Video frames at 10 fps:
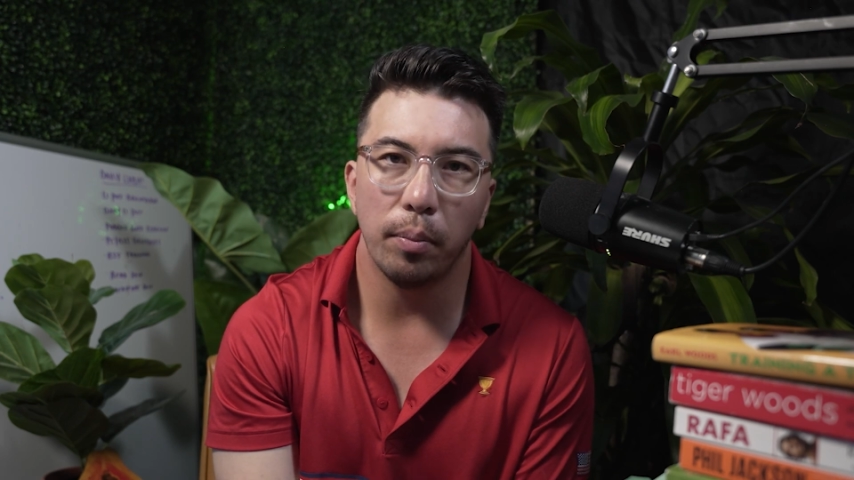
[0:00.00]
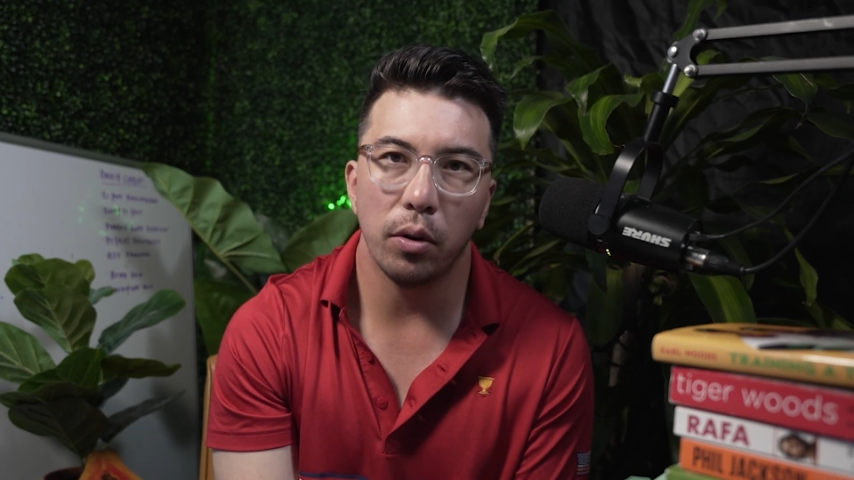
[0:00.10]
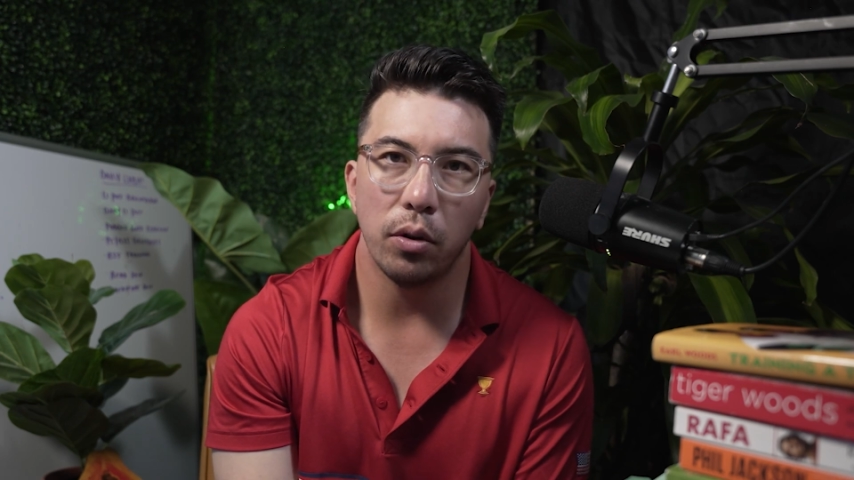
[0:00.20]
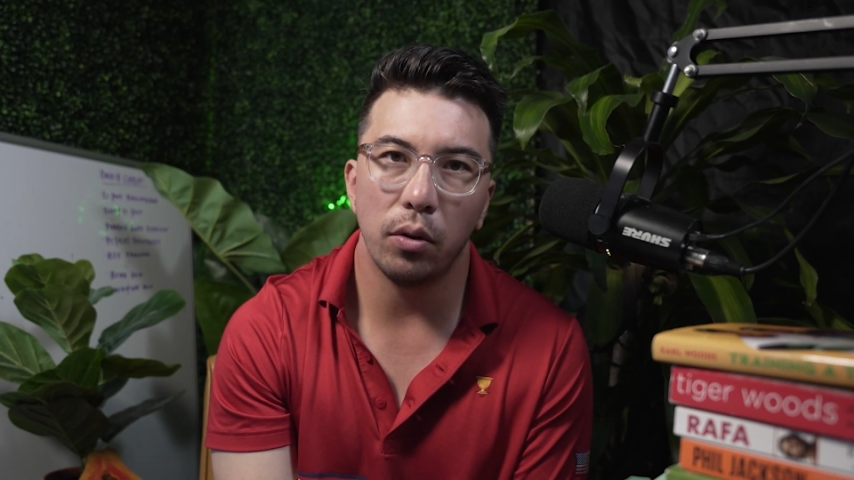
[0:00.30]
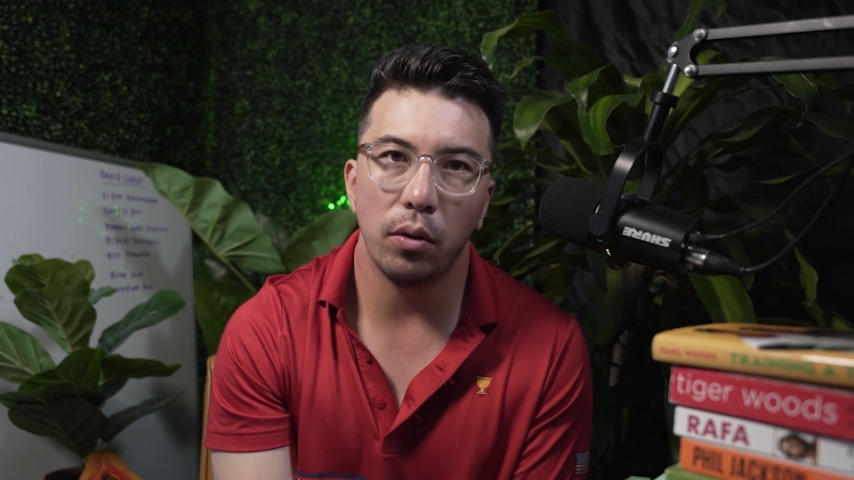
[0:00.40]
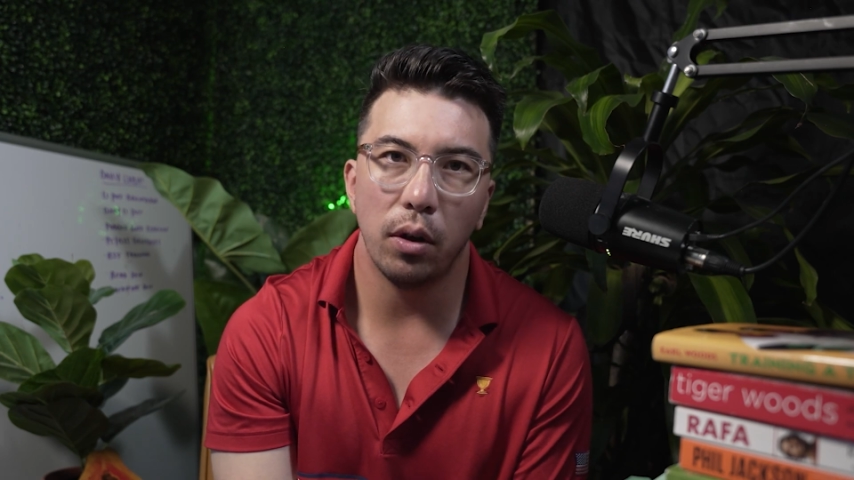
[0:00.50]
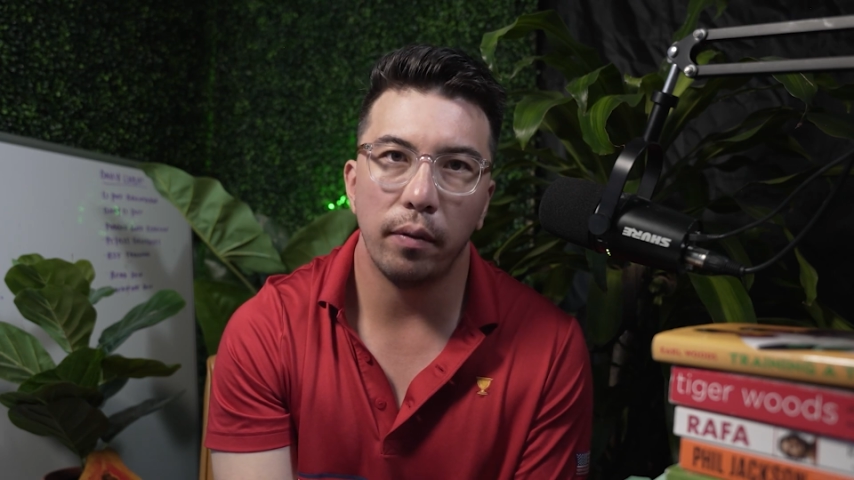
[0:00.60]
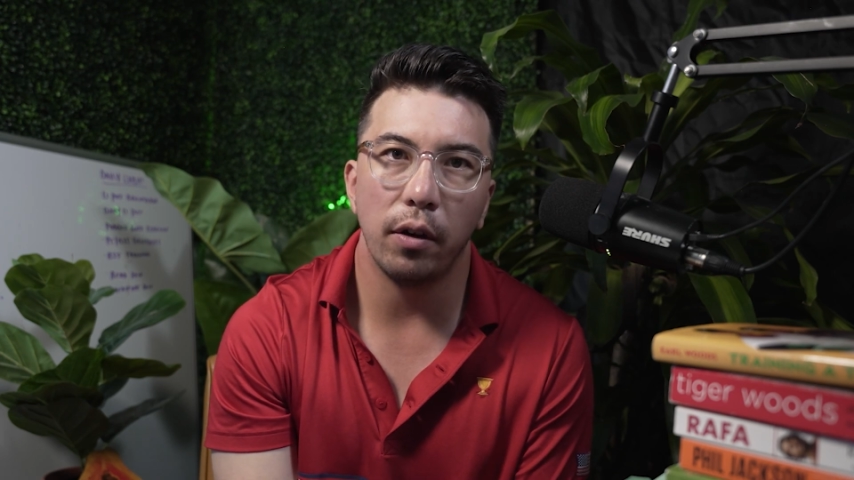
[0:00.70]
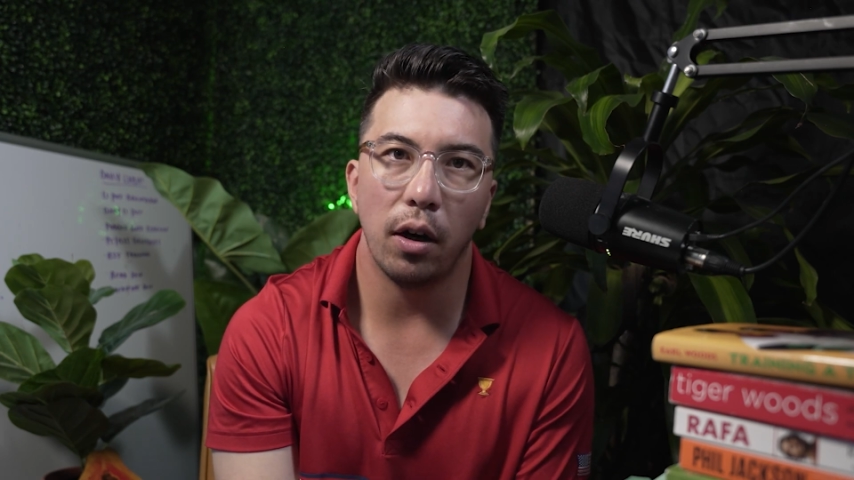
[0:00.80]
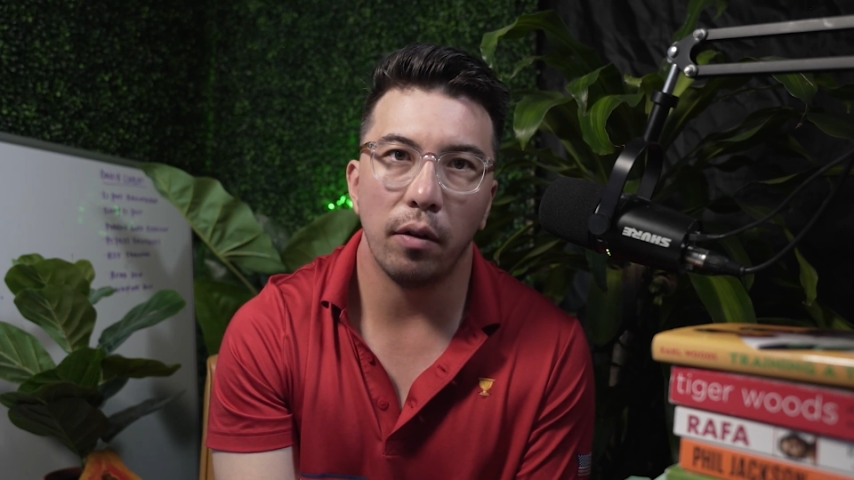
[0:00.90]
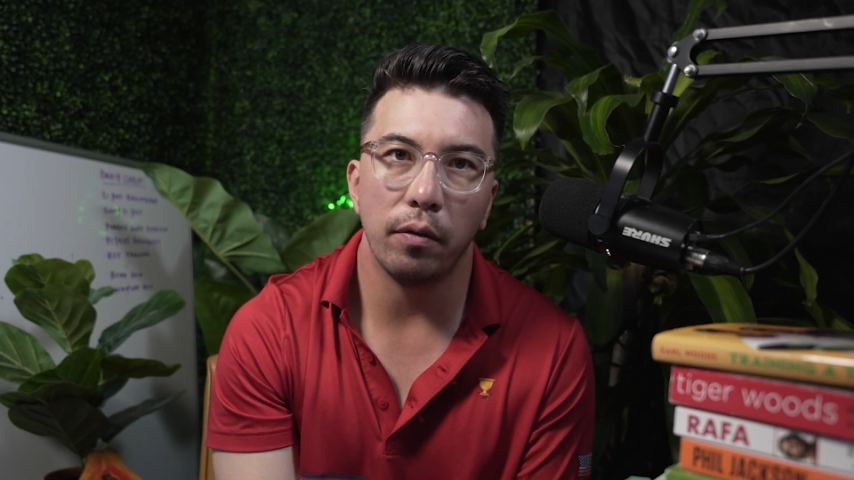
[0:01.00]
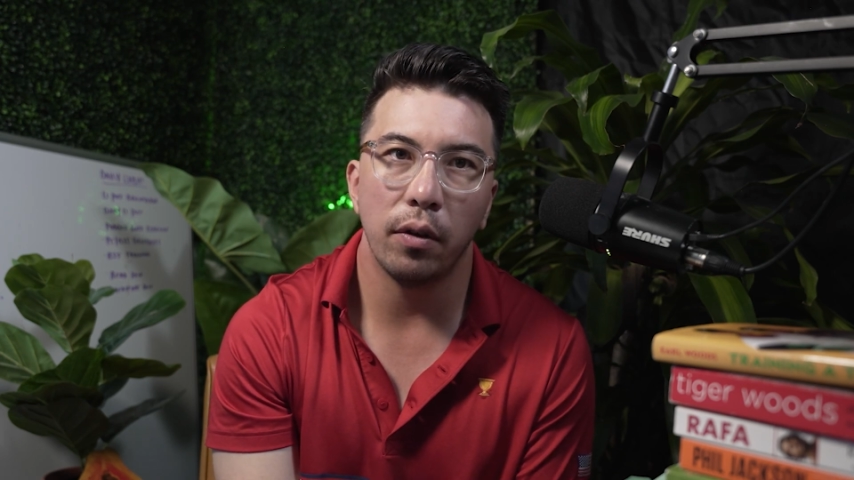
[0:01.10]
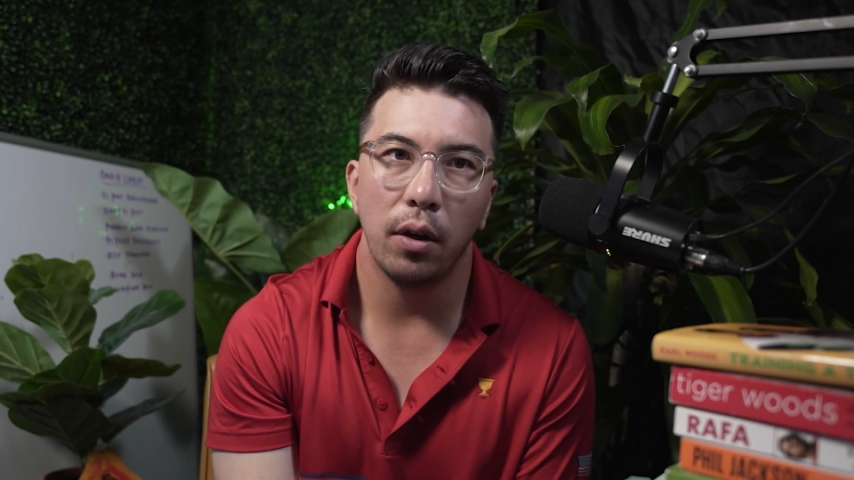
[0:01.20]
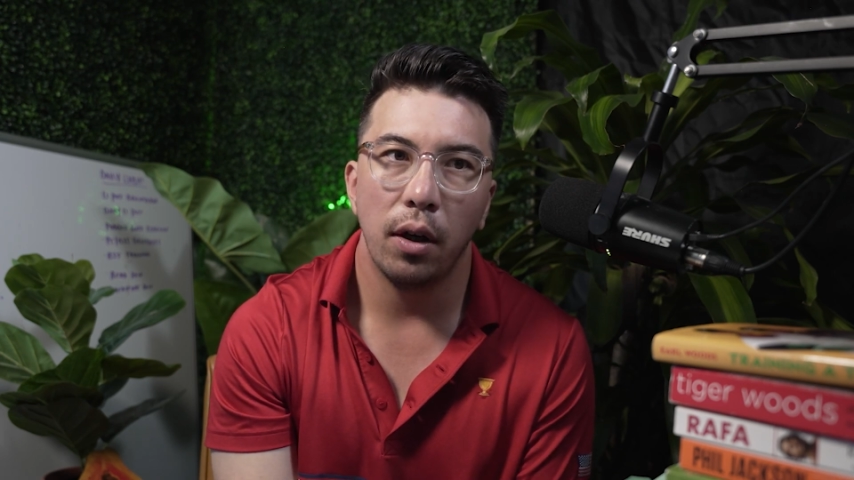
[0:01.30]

pursuit of love.